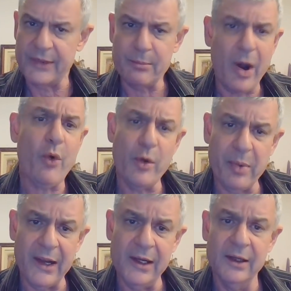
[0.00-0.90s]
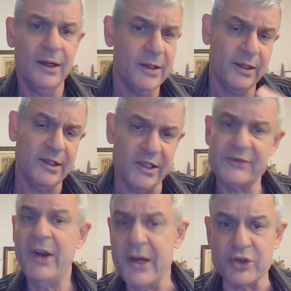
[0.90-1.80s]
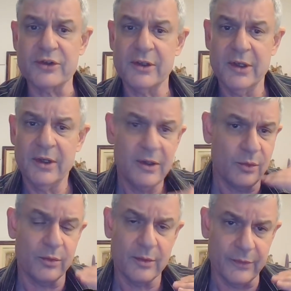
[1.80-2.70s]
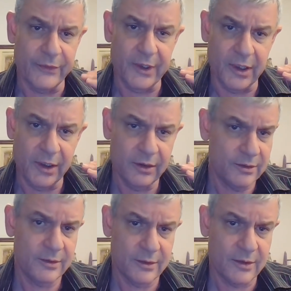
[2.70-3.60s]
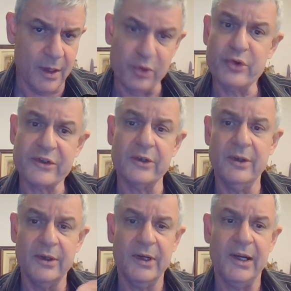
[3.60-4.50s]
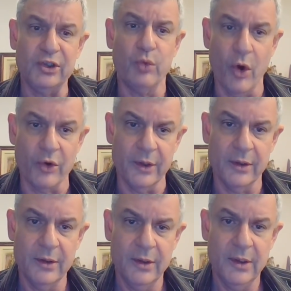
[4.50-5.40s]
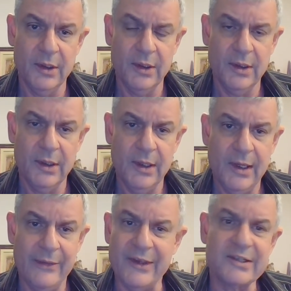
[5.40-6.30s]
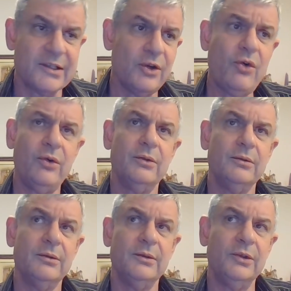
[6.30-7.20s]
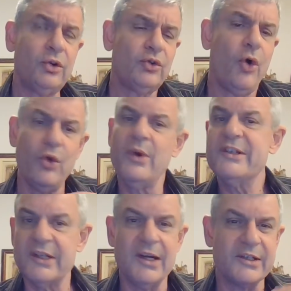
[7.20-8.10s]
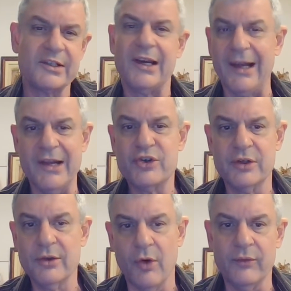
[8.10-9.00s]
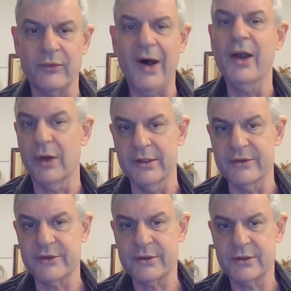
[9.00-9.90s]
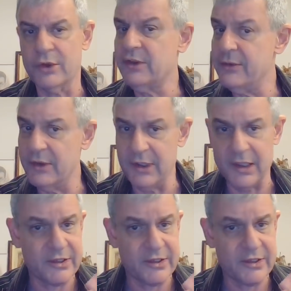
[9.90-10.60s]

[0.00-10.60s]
The power play is finished. The abuser had won. There's not always an escalation of violence, not even an